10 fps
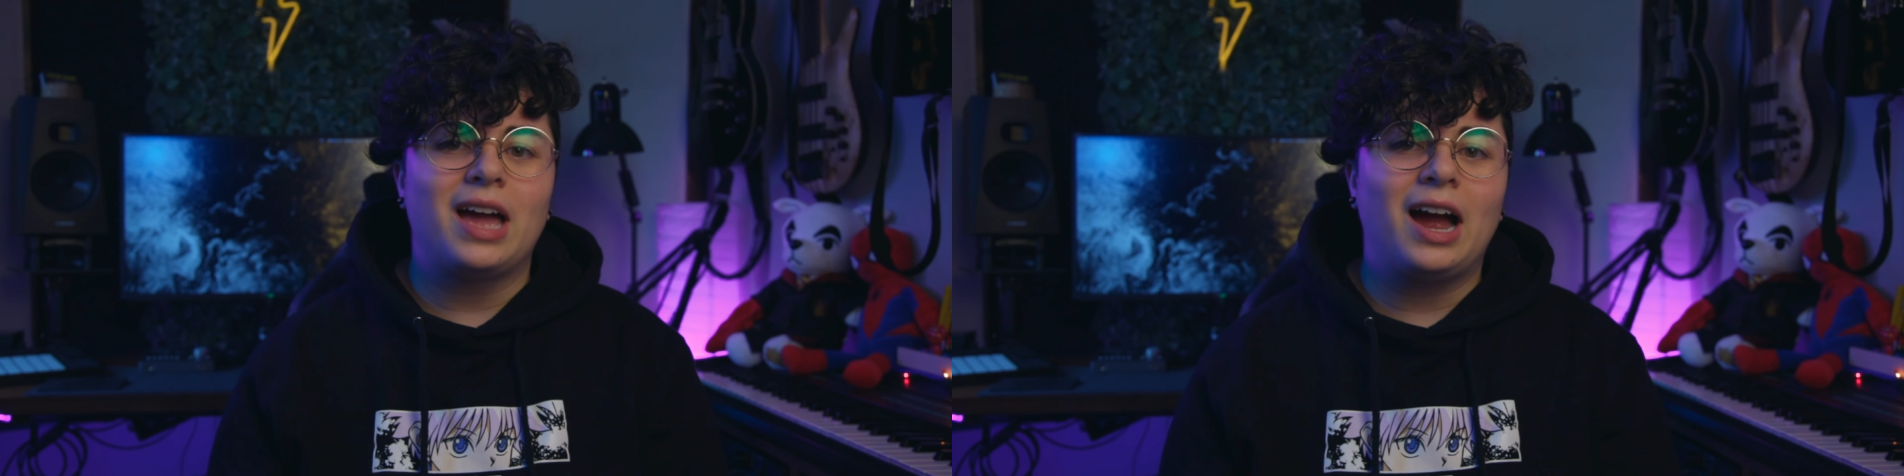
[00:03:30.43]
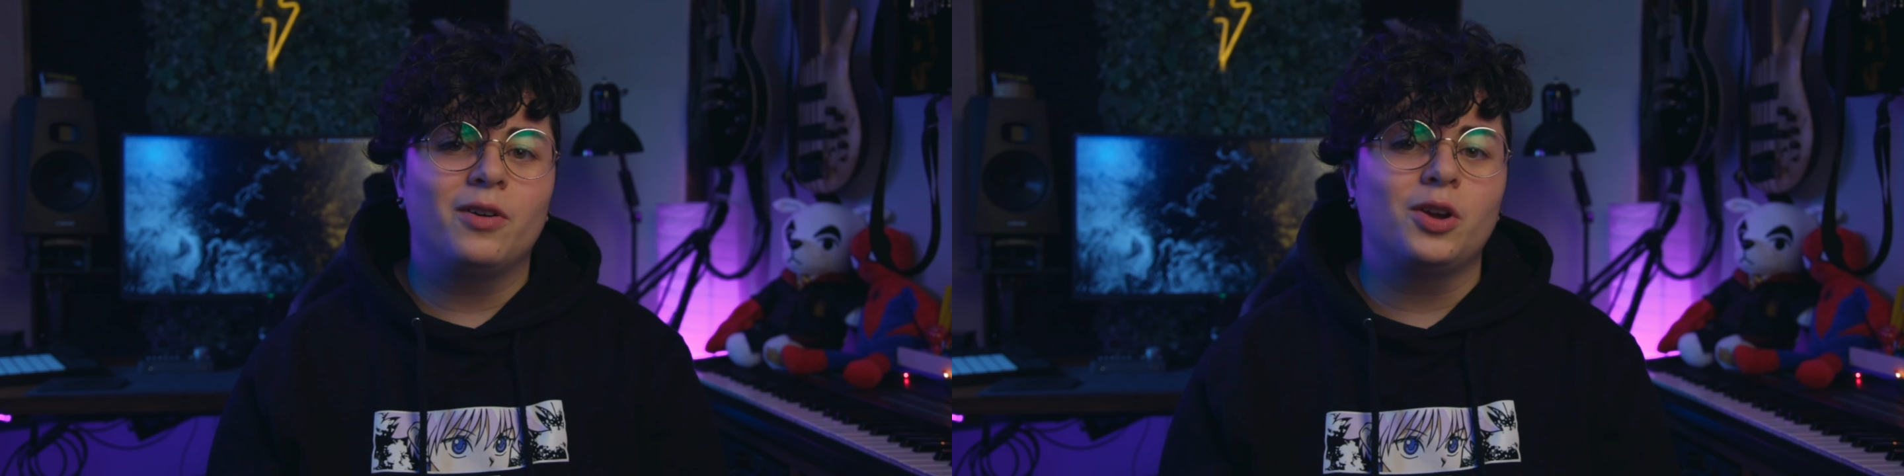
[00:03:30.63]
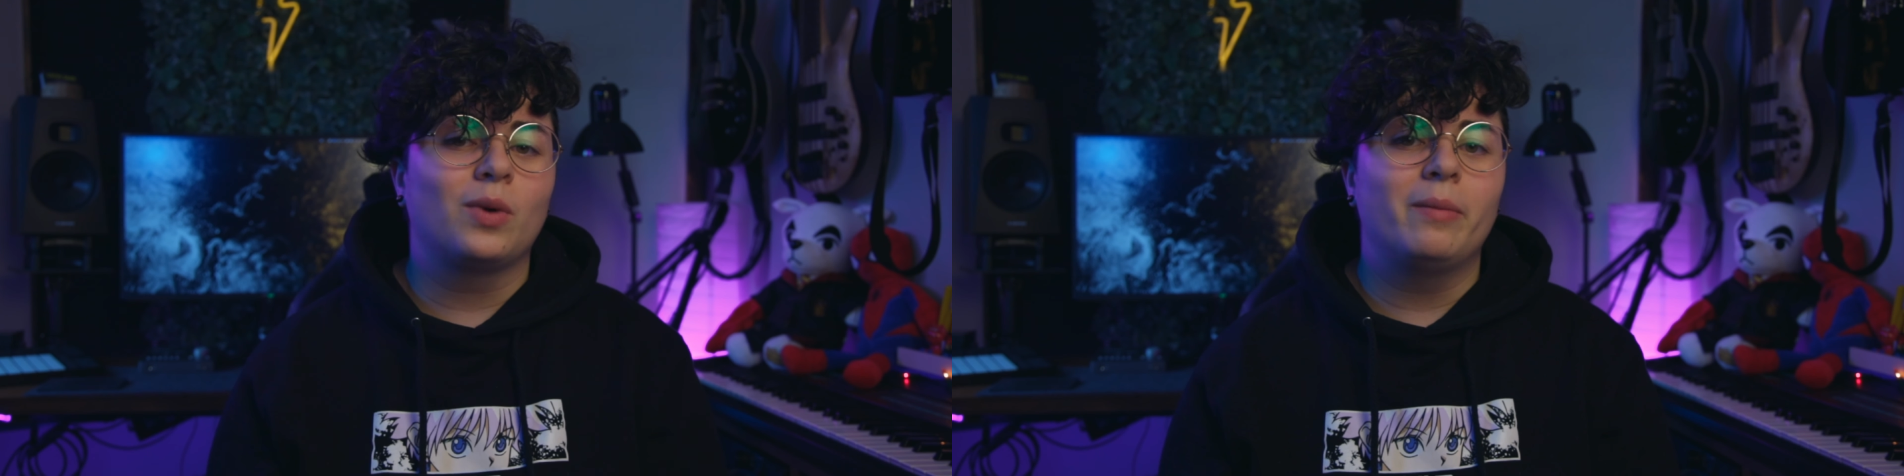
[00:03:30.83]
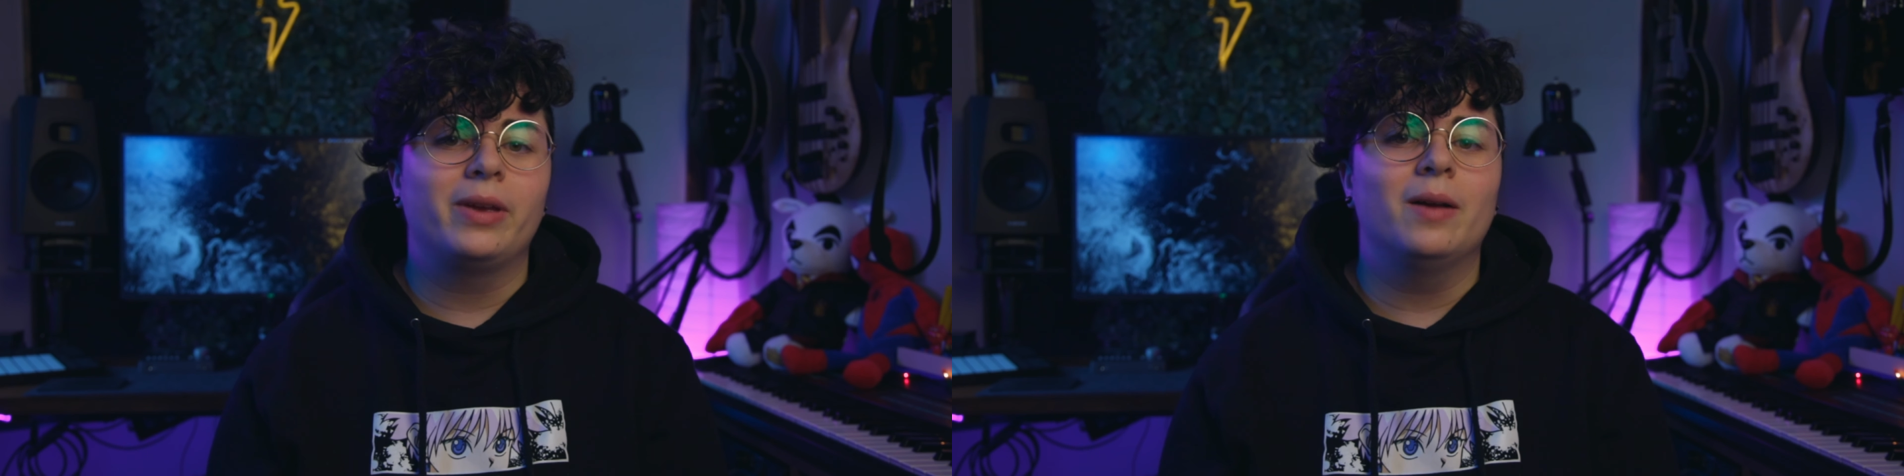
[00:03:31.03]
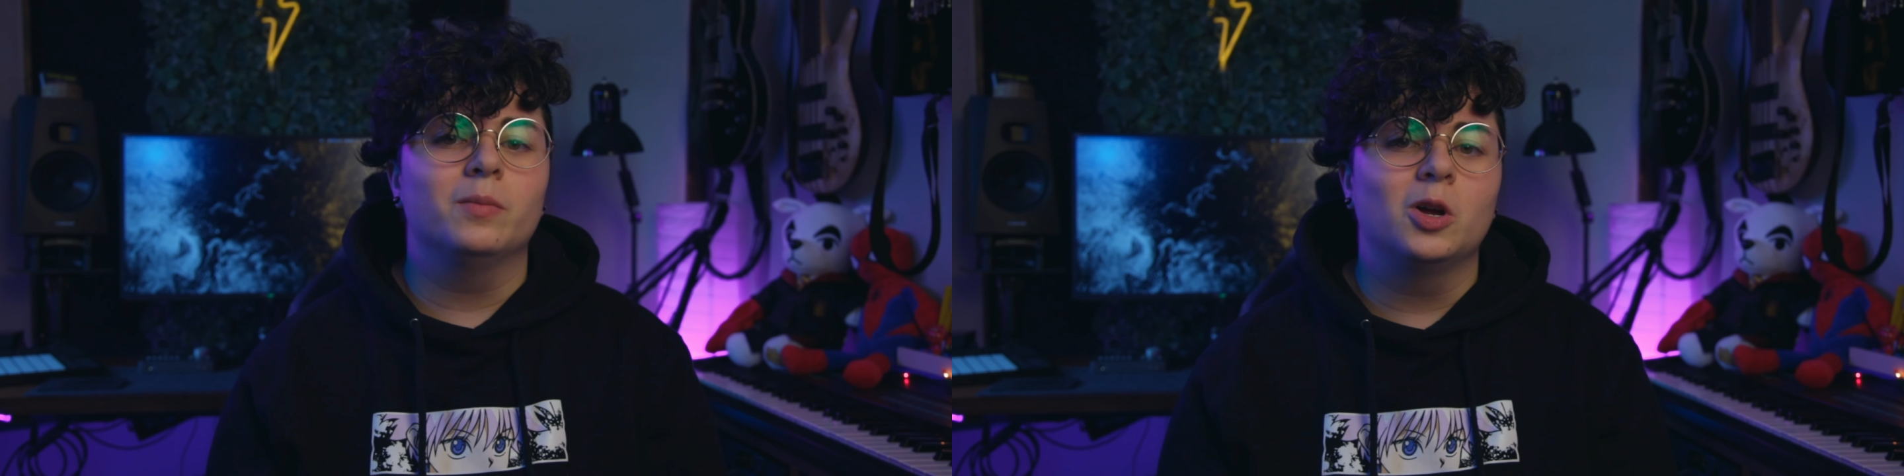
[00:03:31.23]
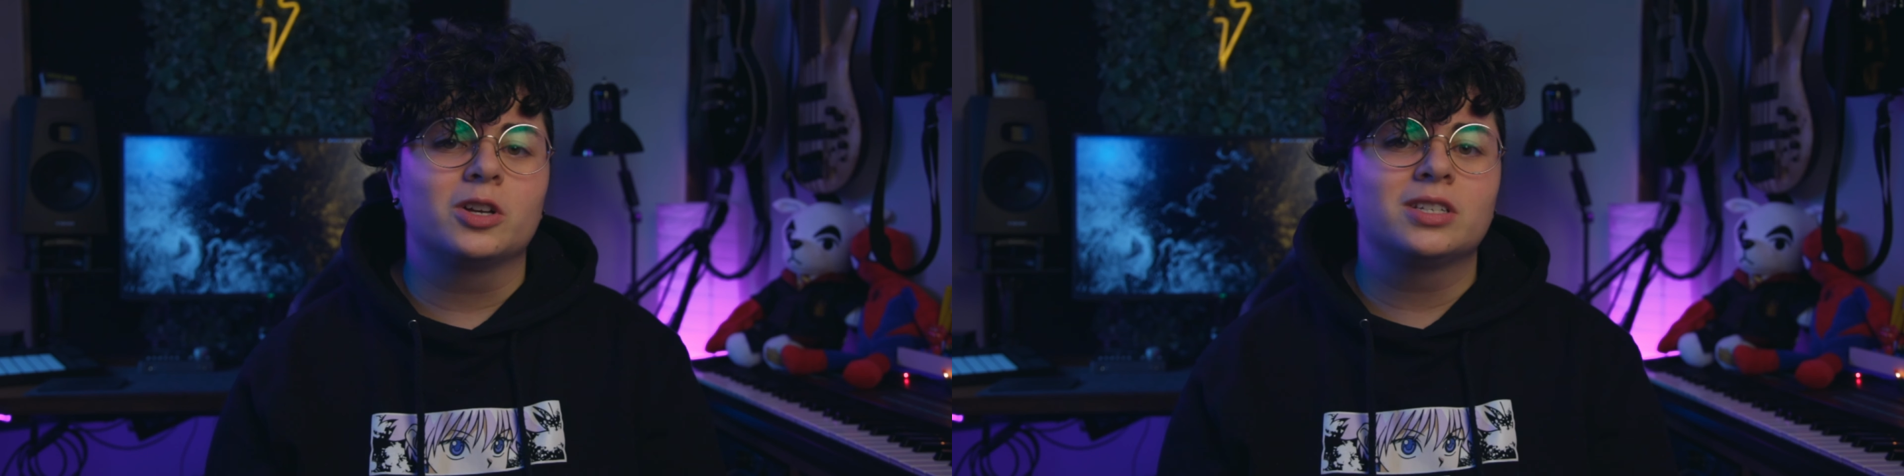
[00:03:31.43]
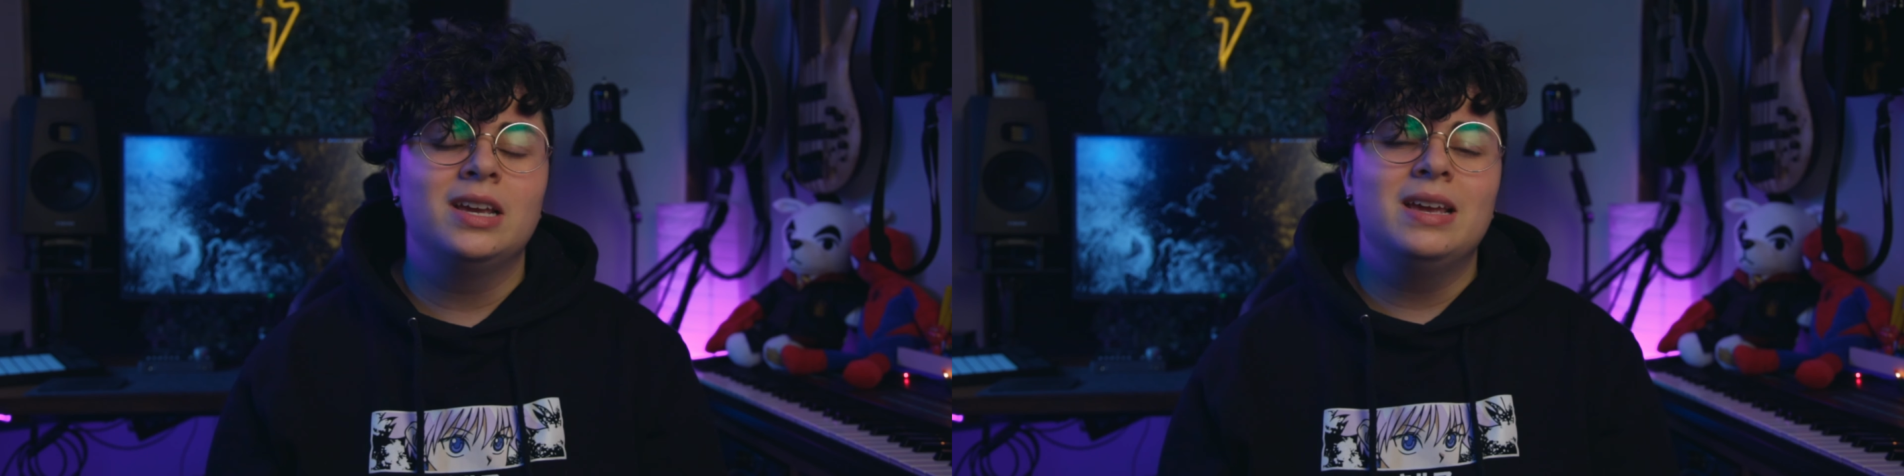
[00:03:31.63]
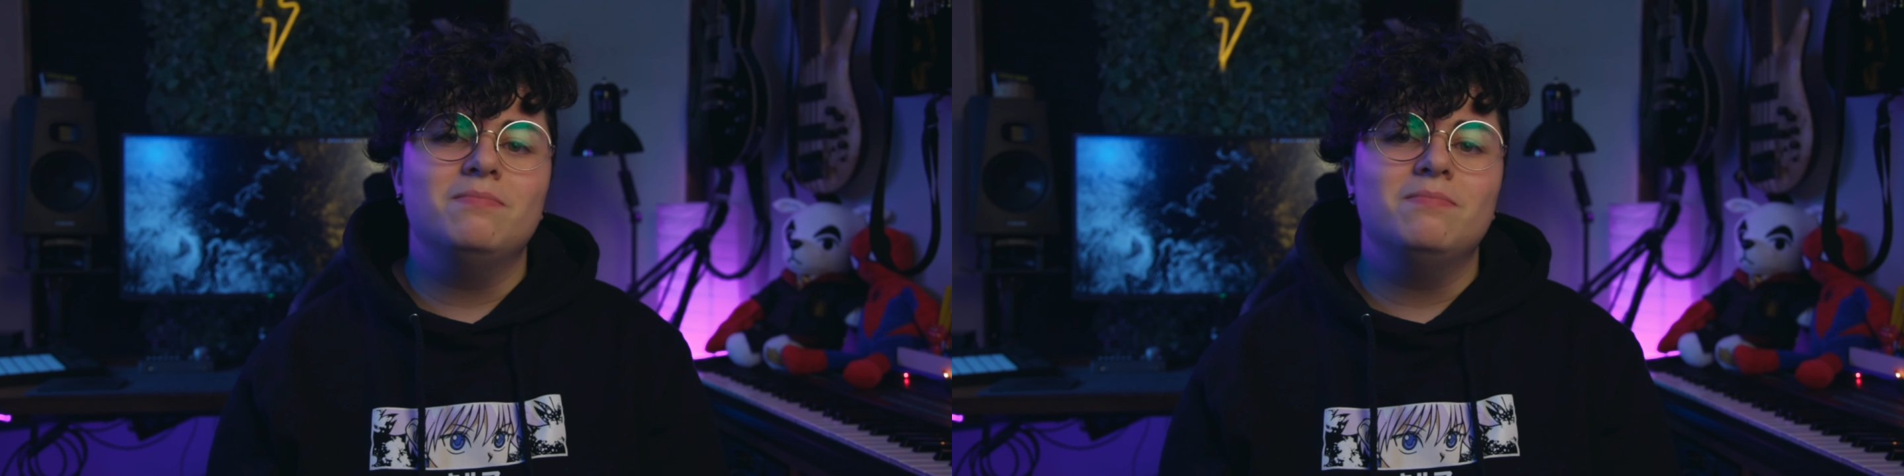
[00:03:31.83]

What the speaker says: how your webcam looks,